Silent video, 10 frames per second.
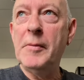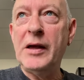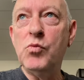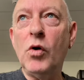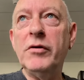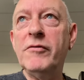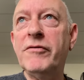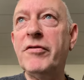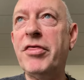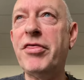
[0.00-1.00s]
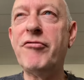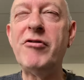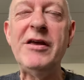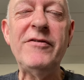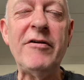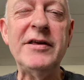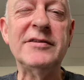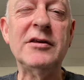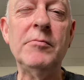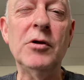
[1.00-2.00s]
One of three very
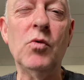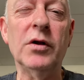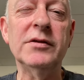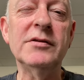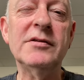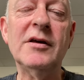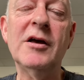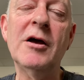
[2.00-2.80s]
similar ones.